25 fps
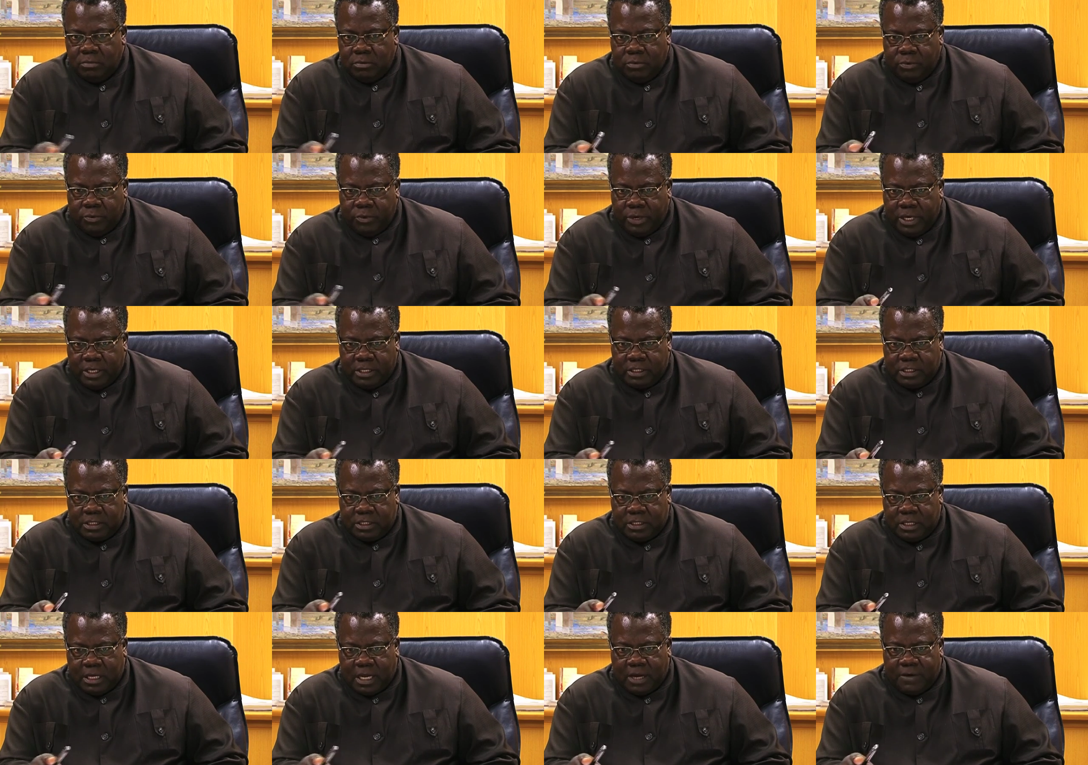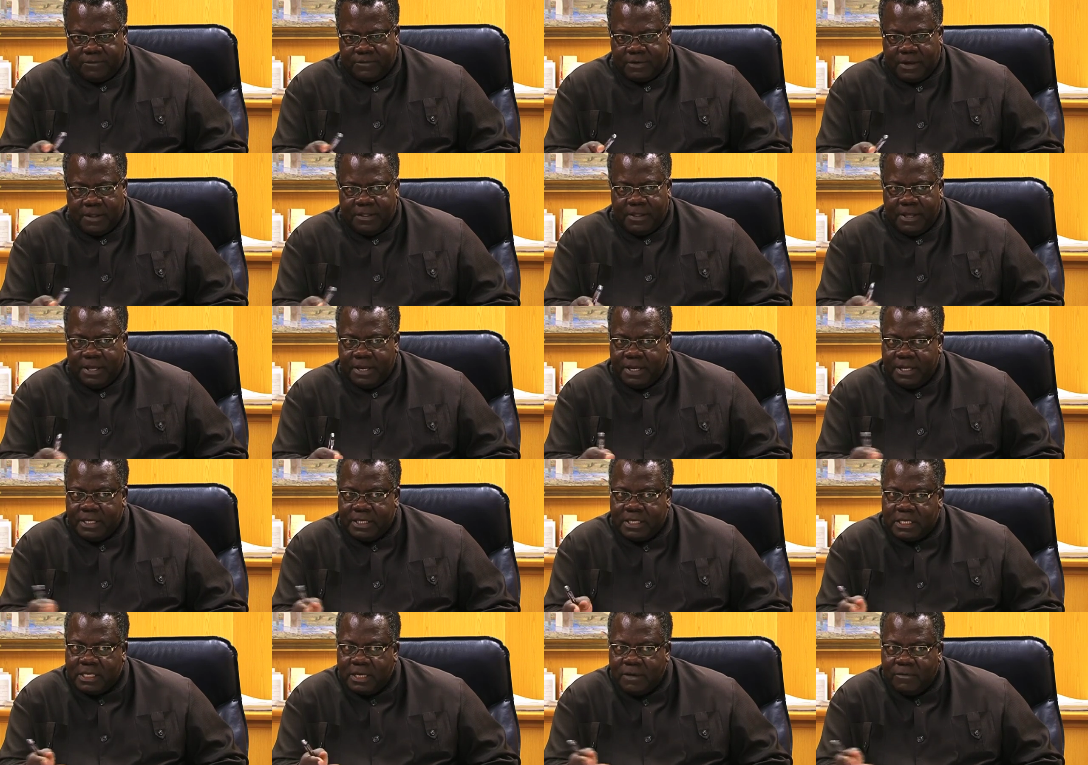weeks after they
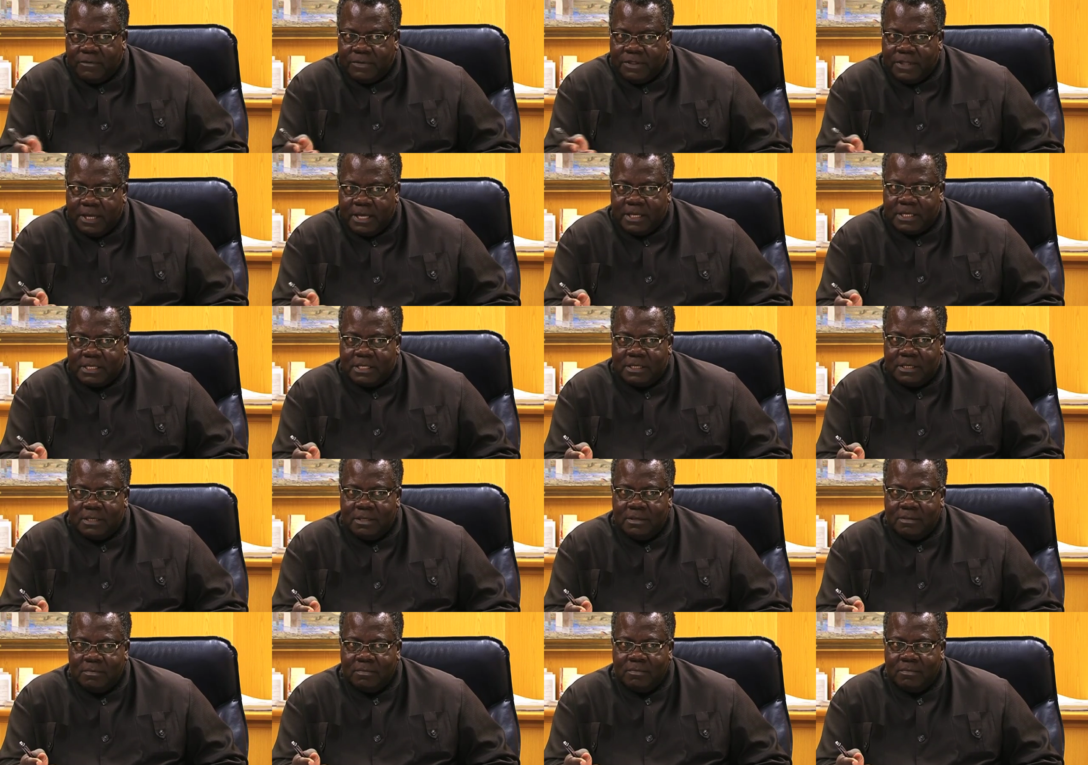received this,